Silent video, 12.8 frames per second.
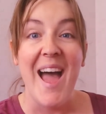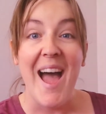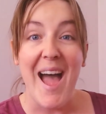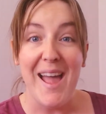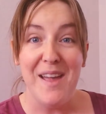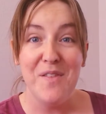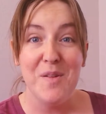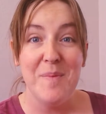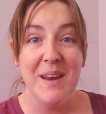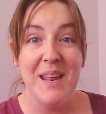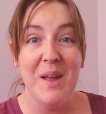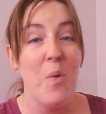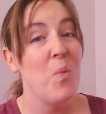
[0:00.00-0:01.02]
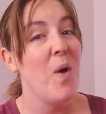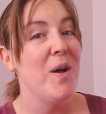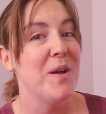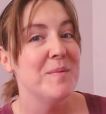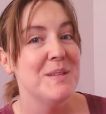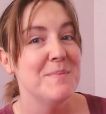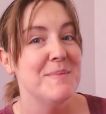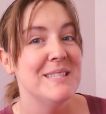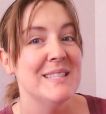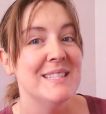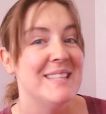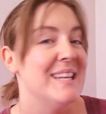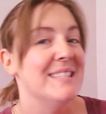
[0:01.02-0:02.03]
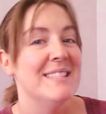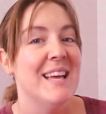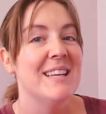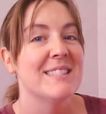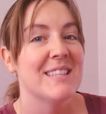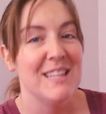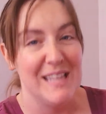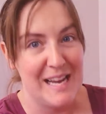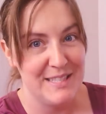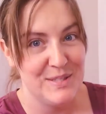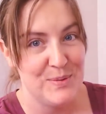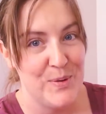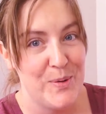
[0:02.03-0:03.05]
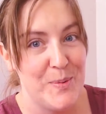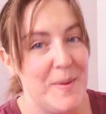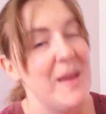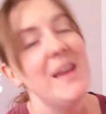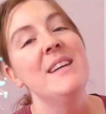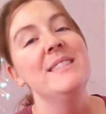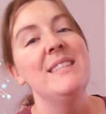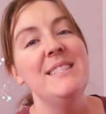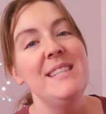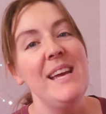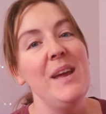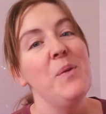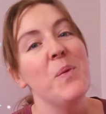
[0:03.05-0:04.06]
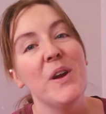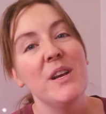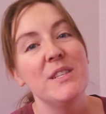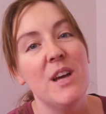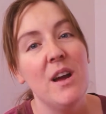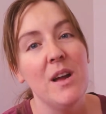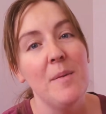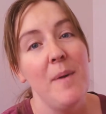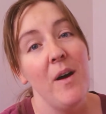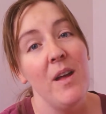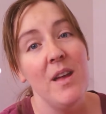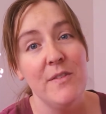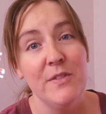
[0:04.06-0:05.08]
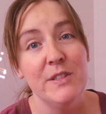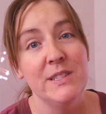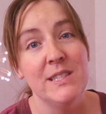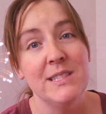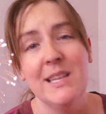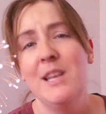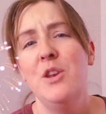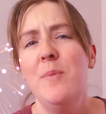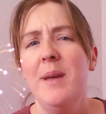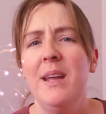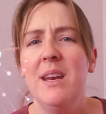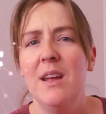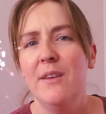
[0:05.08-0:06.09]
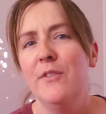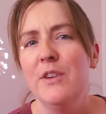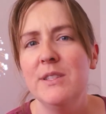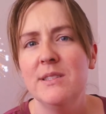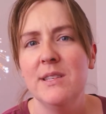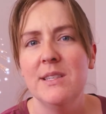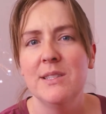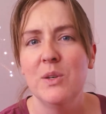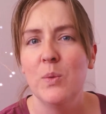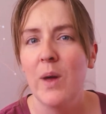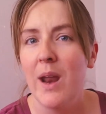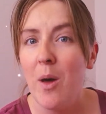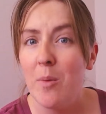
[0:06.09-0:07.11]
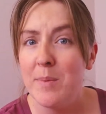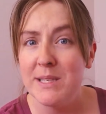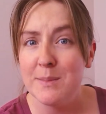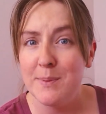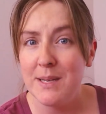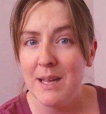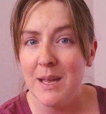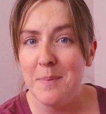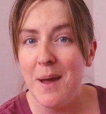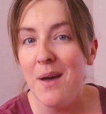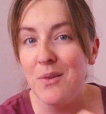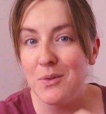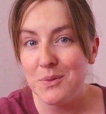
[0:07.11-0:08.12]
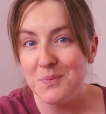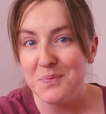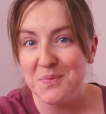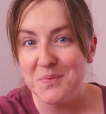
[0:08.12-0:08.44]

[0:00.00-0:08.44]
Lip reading: Hi everybody, welcome to Mrs. Sedisak's classroom. Today we're going to talk about inferences. Can you make an inference as to what I'll be speaking about?